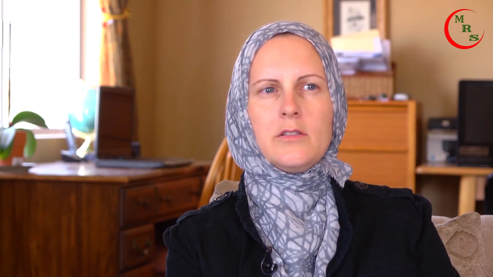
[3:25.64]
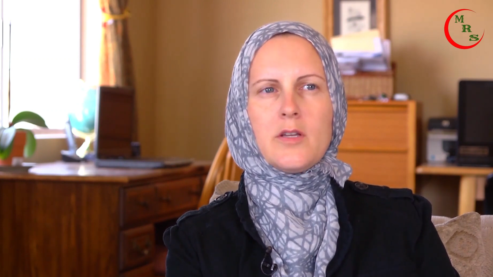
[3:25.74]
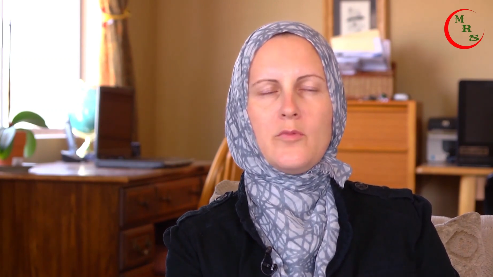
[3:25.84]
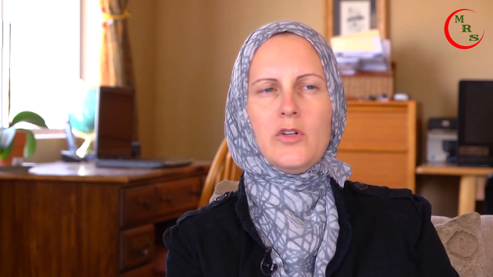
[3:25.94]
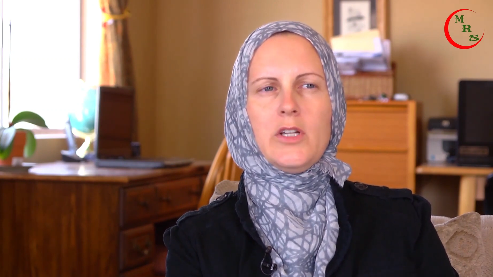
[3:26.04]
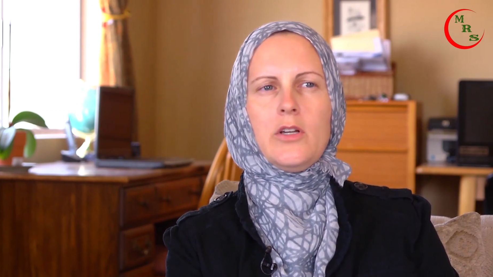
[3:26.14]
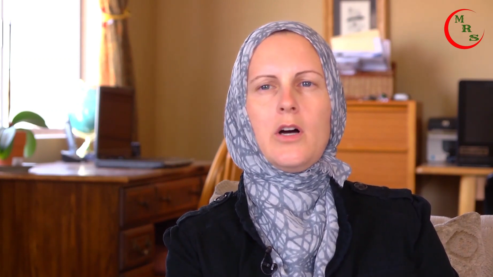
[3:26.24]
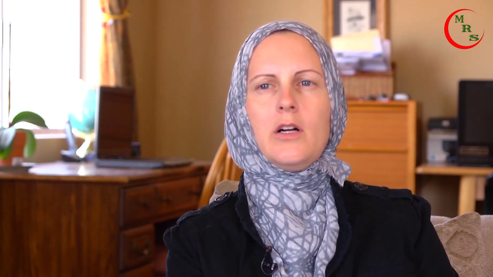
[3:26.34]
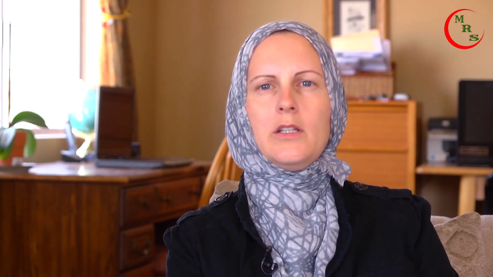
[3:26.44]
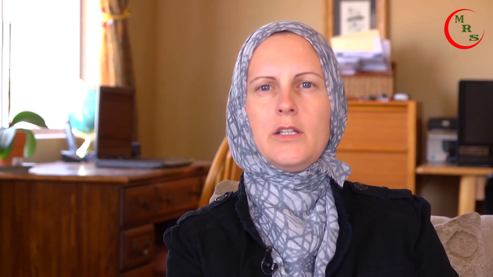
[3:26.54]
somewhere in
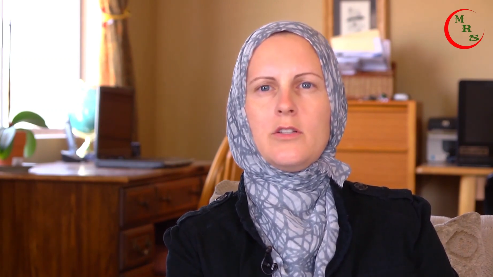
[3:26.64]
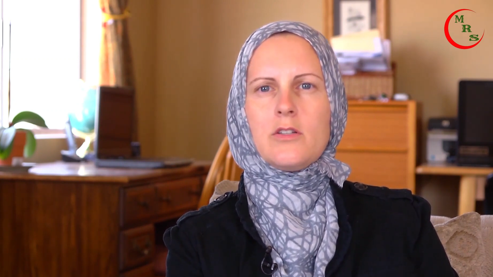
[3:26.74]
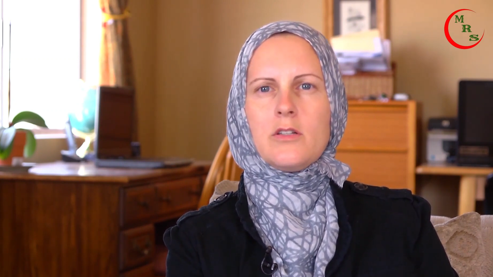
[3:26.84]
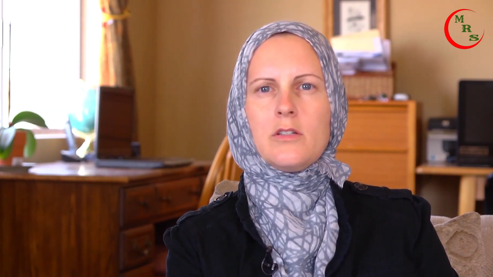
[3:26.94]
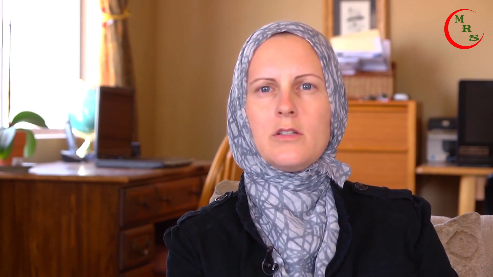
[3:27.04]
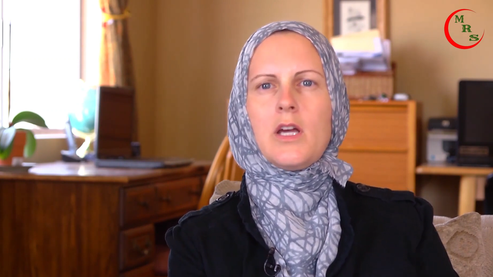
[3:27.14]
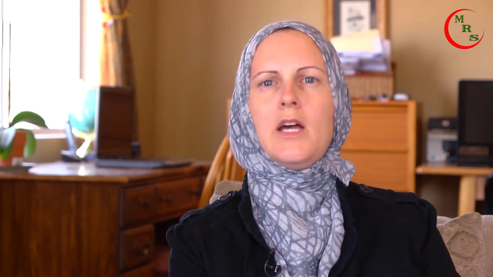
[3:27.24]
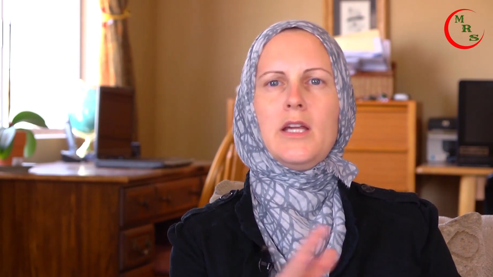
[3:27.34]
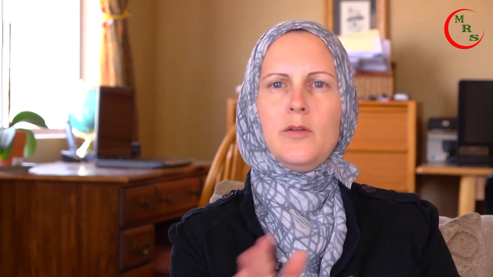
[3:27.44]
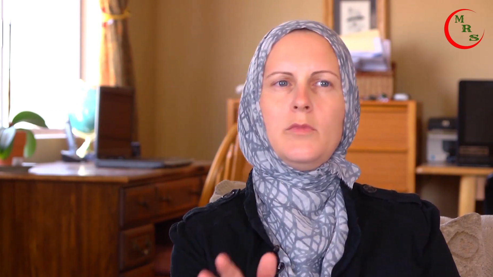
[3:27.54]
college
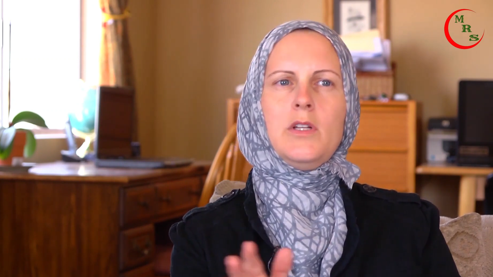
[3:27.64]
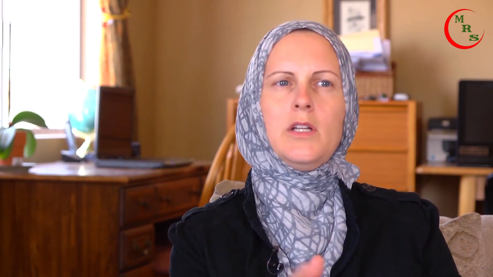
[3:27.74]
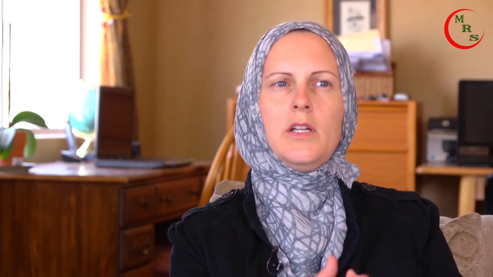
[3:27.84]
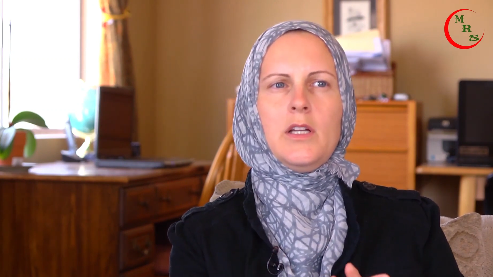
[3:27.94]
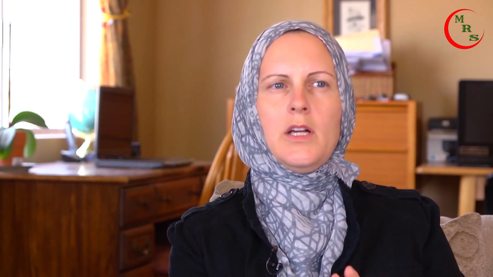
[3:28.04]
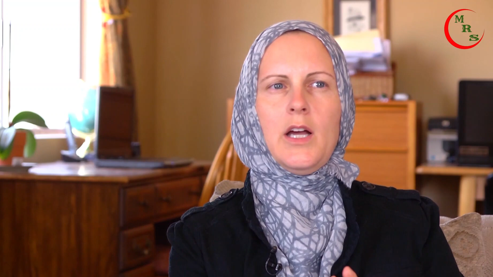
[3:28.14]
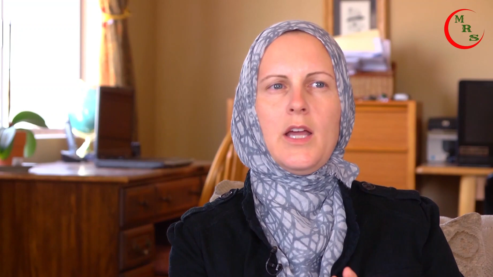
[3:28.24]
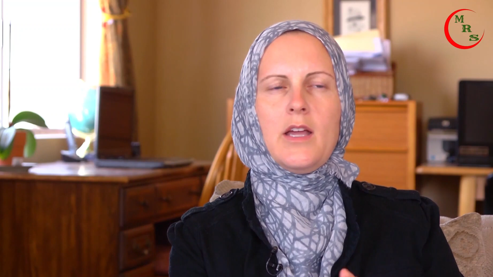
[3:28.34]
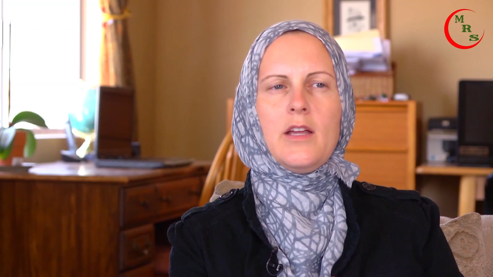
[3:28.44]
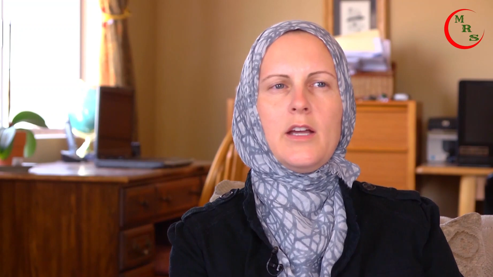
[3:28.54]
time,
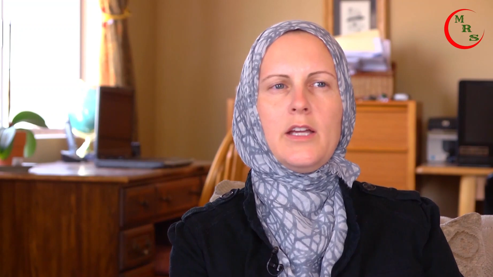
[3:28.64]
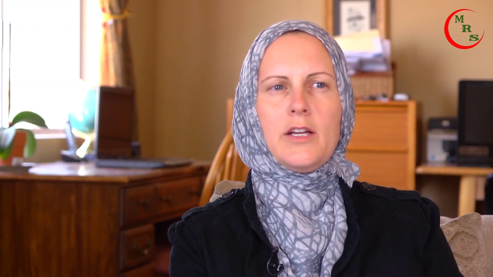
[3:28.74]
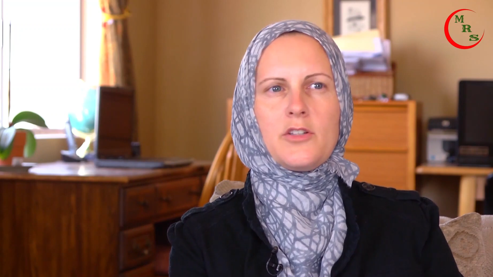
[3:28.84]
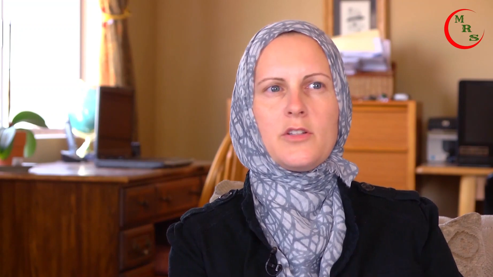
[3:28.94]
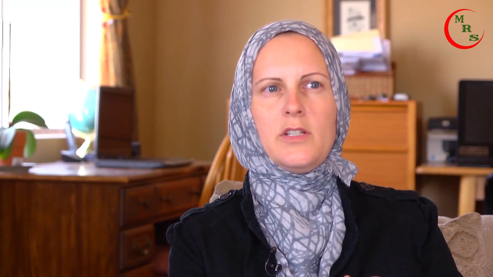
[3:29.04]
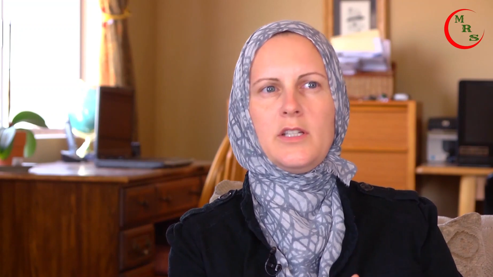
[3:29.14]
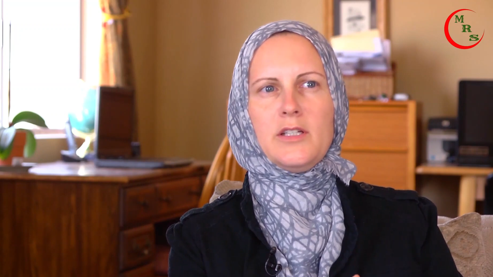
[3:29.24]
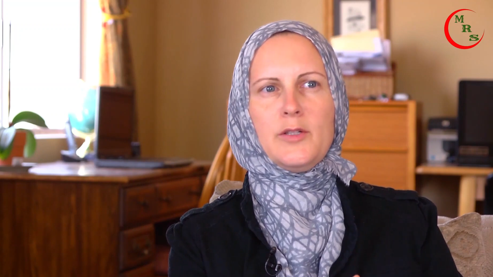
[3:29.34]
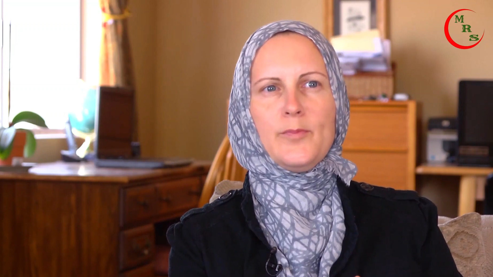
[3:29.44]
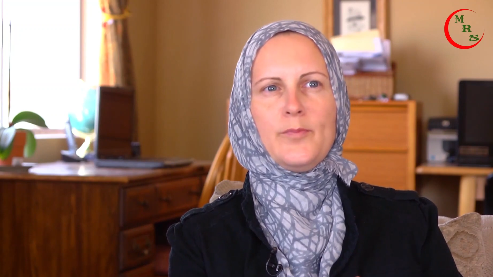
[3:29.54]
I actually
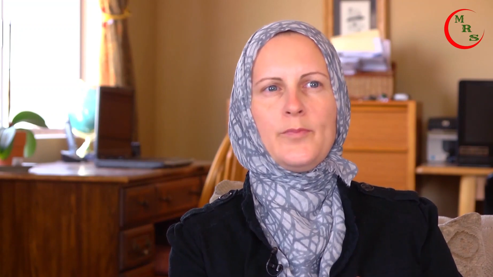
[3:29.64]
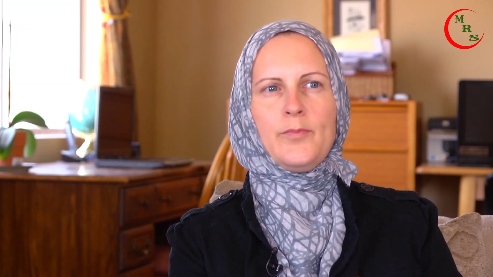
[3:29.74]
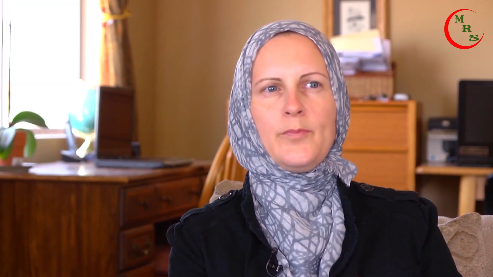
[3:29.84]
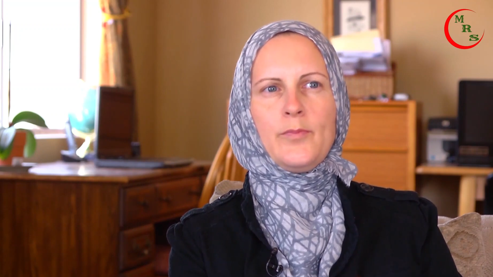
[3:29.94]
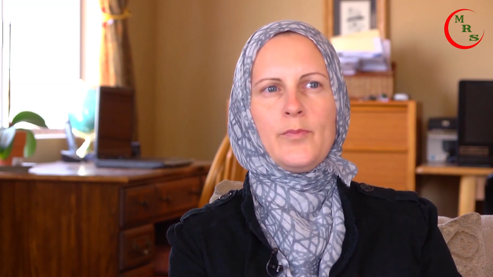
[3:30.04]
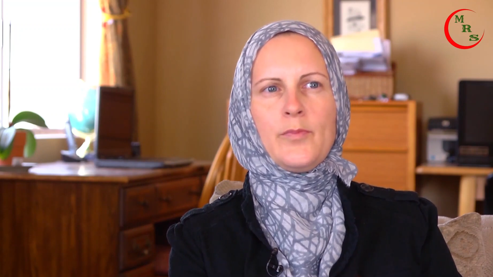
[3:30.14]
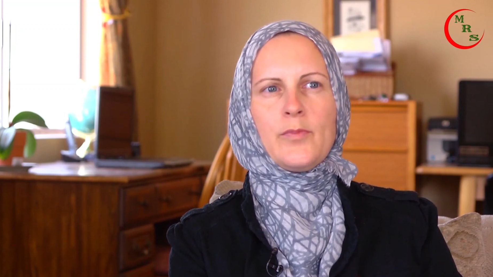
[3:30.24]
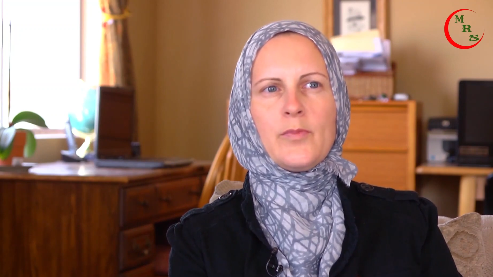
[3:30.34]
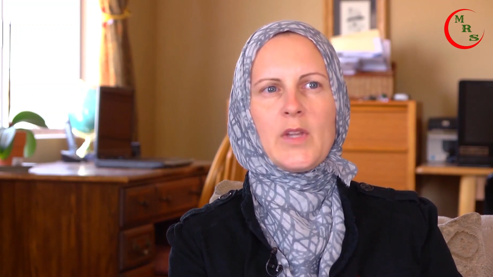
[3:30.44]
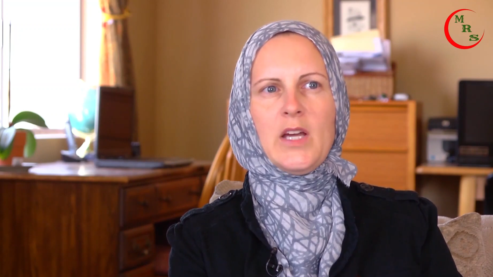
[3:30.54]
had
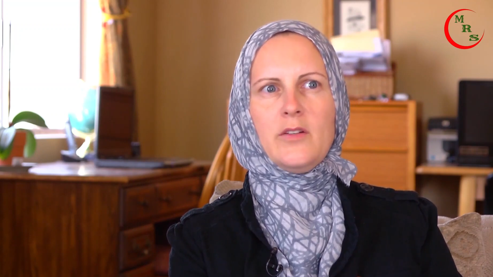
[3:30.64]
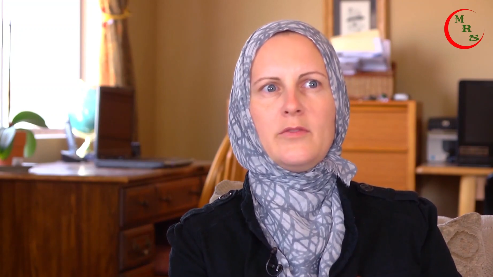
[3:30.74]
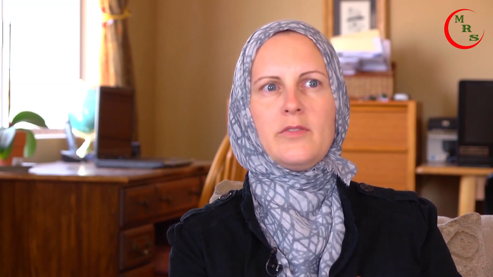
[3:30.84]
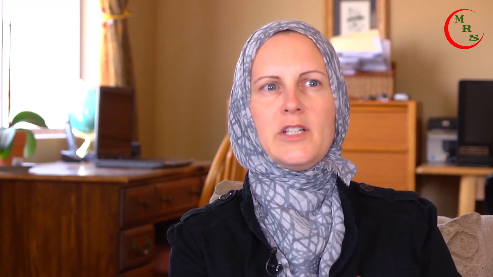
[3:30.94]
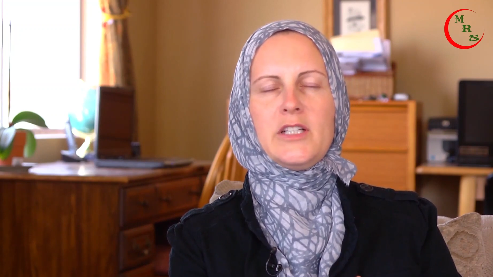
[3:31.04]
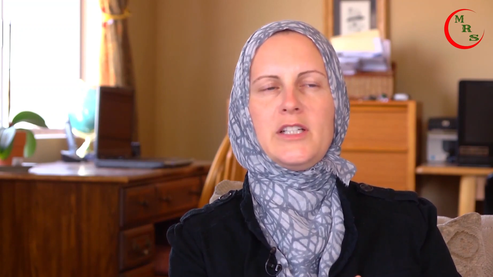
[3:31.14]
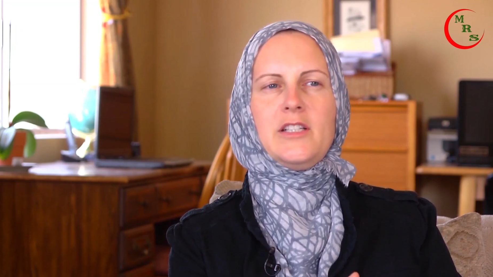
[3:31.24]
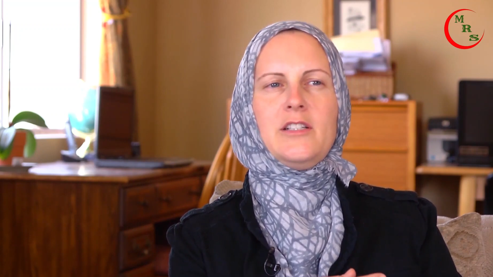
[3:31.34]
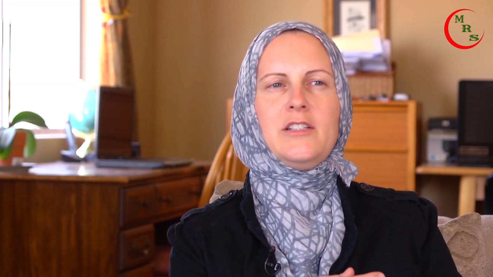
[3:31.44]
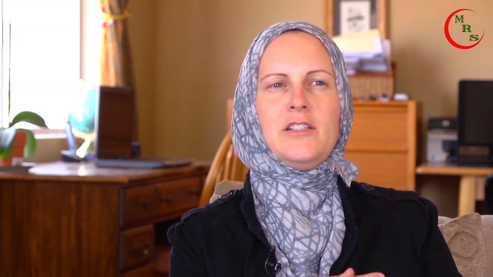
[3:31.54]
a
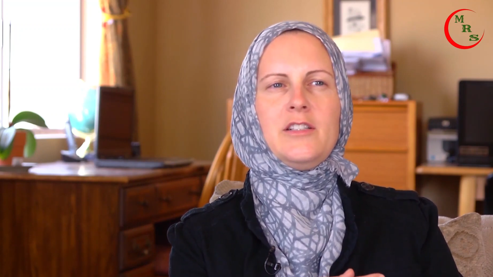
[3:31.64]
very